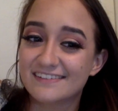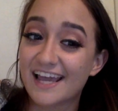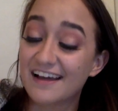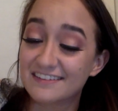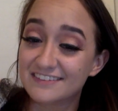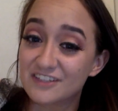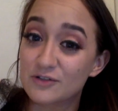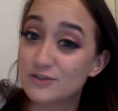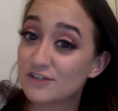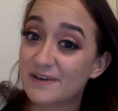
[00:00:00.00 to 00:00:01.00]
yeah,
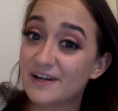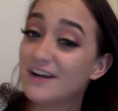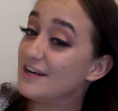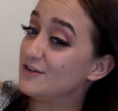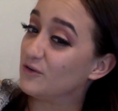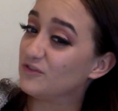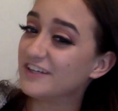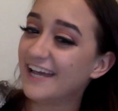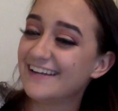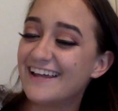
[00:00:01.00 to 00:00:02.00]
you deserve better. And don't
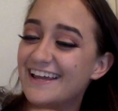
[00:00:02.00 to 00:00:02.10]
forget.